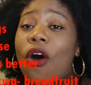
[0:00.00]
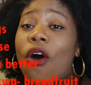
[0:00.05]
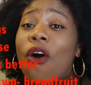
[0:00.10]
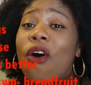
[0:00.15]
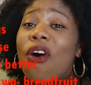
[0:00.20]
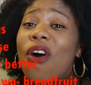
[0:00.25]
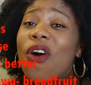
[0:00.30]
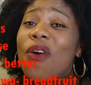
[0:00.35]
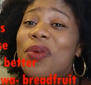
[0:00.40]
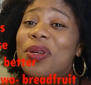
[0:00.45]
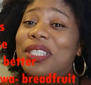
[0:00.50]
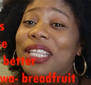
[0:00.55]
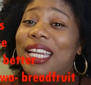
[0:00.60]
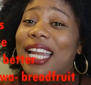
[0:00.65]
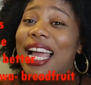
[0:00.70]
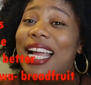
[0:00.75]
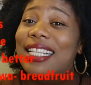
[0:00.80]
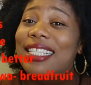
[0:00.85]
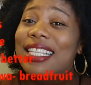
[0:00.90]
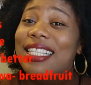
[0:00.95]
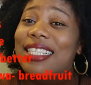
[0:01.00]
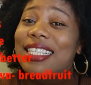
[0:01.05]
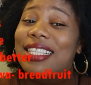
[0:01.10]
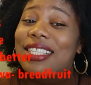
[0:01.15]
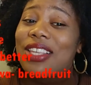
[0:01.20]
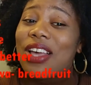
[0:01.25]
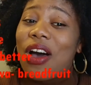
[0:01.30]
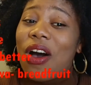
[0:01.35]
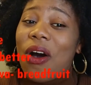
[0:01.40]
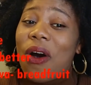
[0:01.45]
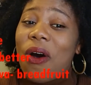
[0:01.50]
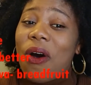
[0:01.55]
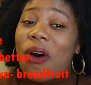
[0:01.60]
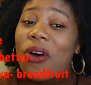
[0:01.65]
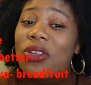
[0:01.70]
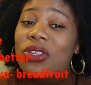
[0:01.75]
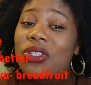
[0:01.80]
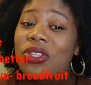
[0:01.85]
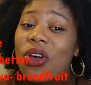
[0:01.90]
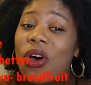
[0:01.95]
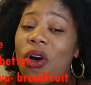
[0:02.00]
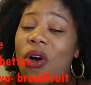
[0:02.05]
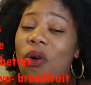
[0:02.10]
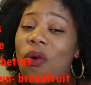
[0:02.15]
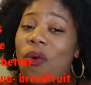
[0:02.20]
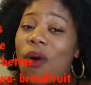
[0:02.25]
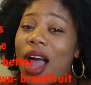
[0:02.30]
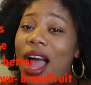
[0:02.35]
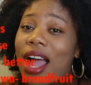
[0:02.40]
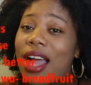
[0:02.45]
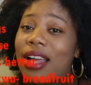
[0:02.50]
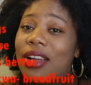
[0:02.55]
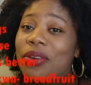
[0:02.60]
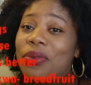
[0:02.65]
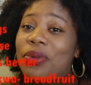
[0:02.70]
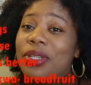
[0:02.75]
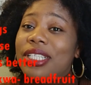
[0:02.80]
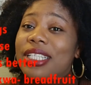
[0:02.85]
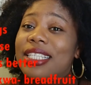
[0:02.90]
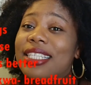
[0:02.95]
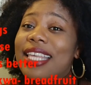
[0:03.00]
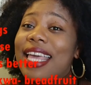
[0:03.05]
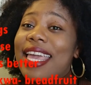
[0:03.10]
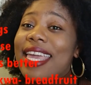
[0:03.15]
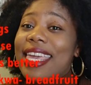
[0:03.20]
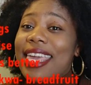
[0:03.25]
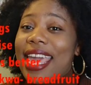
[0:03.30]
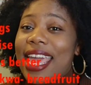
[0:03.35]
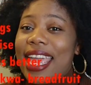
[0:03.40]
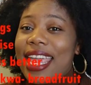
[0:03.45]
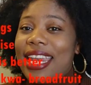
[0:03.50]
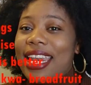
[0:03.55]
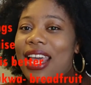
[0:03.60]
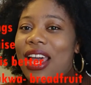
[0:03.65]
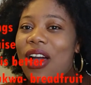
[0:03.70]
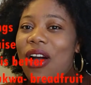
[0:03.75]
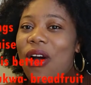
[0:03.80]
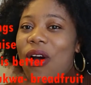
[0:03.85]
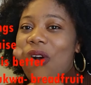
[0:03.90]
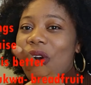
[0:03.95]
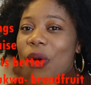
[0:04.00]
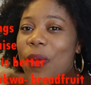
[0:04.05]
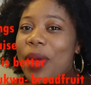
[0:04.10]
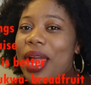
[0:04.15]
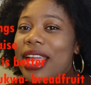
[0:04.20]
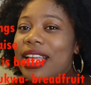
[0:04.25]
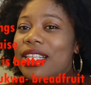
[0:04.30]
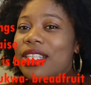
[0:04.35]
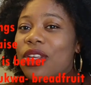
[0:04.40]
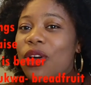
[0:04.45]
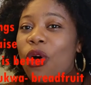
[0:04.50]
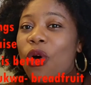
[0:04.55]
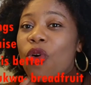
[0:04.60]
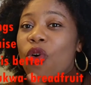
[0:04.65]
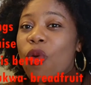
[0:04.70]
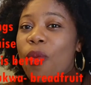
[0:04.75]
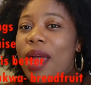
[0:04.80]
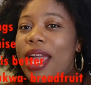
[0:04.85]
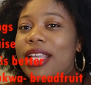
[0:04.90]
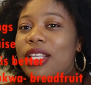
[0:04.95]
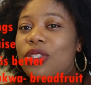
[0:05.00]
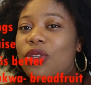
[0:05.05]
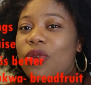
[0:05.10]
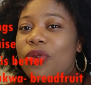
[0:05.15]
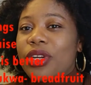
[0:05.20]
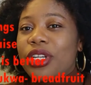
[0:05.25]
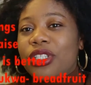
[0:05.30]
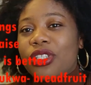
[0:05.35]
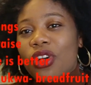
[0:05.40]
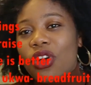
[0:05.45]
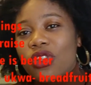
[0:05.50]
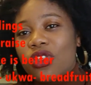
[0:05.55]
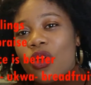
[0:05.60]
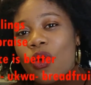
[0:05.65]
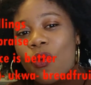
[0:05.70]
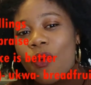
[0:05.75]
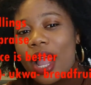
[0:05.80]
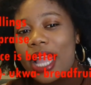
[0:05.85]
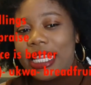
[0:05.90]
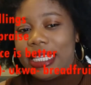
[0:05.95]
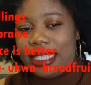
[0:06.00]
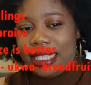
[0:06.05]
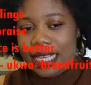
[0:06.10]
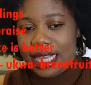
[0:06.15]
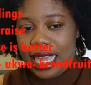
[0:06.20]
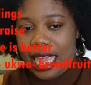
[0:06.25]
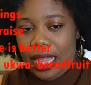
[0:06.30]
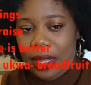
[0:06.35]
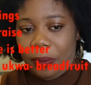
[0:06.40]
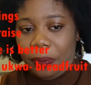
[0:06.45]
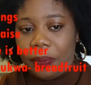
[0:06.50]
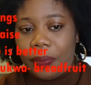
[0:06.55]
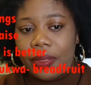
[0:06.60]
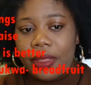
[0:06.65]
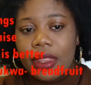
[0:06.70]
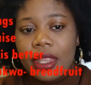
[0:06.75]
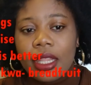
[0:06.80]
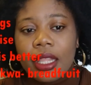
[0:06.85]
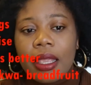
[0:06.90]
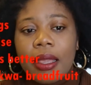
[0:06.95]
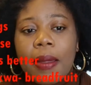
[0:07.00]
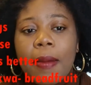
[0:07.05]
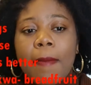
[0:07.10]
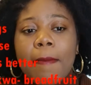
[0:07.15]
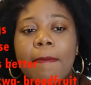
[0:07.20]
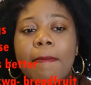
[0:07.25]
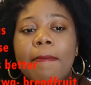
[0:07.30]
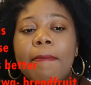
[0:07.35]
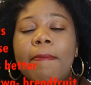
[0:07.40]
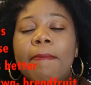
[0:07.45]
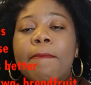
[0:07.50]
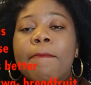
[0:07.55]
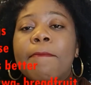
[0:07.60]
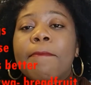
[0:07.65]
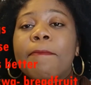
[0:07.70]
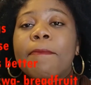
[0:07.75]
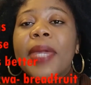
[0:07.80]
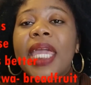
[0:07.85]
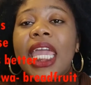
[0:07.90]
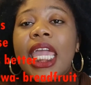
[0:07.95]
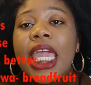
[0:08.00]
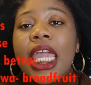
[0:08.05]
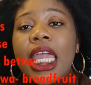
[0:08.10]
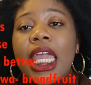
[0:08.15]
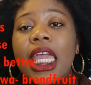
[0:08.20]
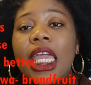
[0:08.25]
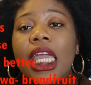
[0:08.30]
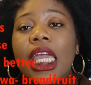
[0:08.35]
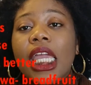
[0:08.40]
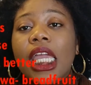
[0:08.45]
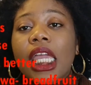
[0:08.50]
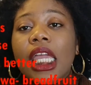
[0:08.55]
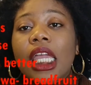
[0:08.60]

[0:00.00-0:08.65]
O with an accent is ozokwa, which is again. Oroma is orange. Ozokwa is again. P,